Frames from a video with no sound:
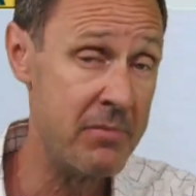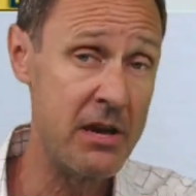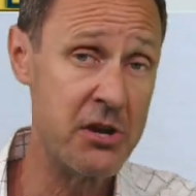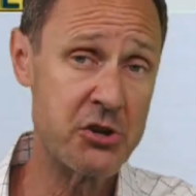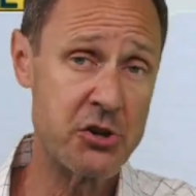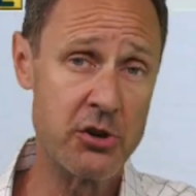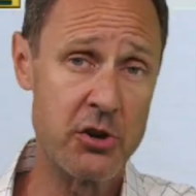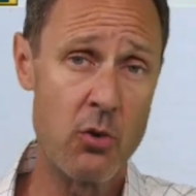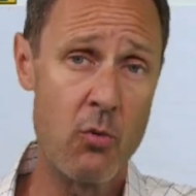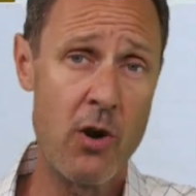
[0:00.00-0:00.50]
Be
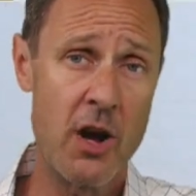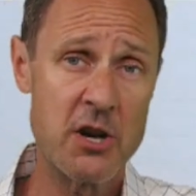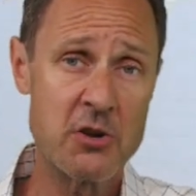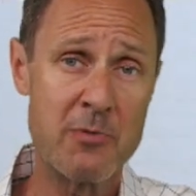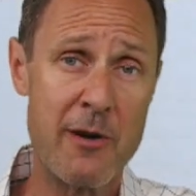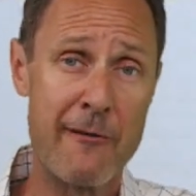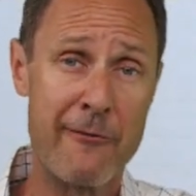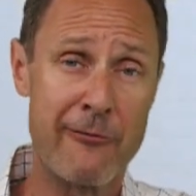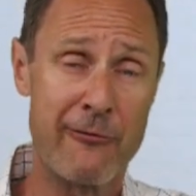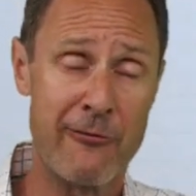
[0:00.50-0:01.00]
sure to watch
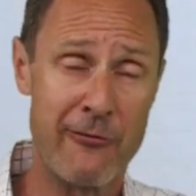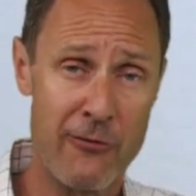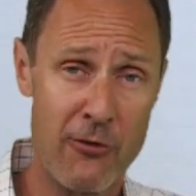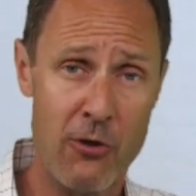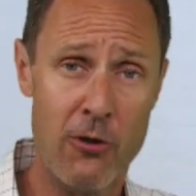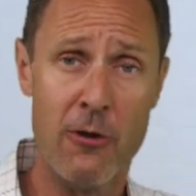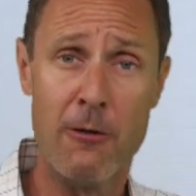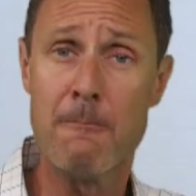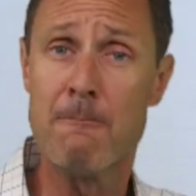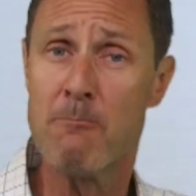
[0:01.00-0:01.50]
my
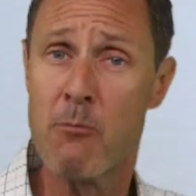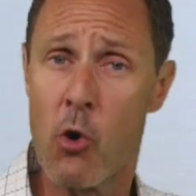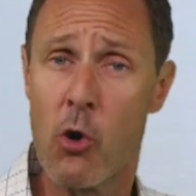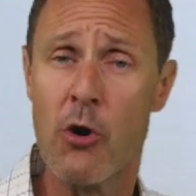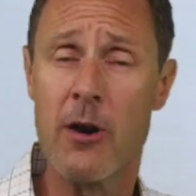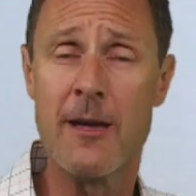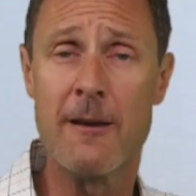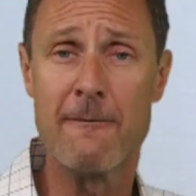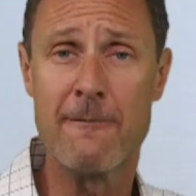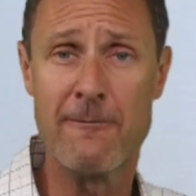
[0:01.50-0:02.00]
full
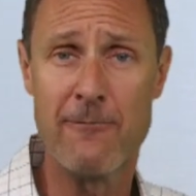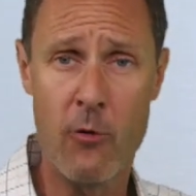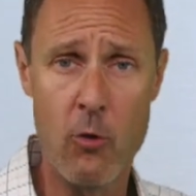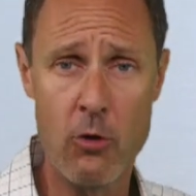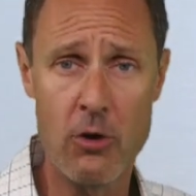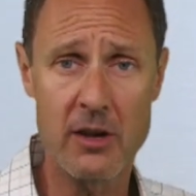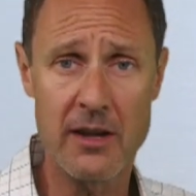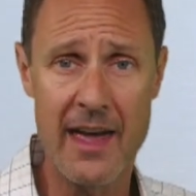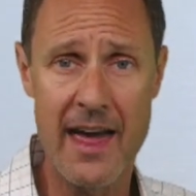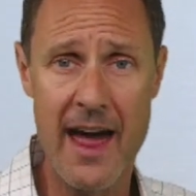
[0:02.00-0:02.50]
morning
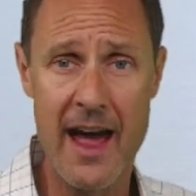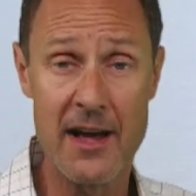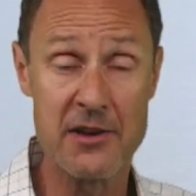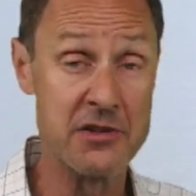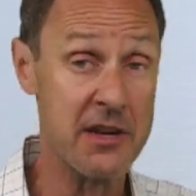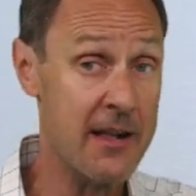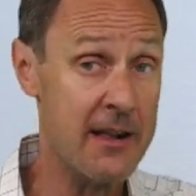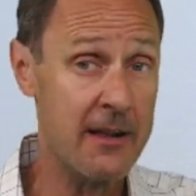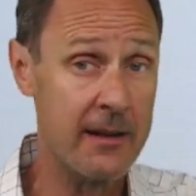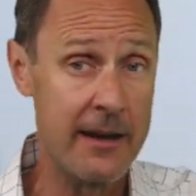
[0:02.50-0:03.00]
forecast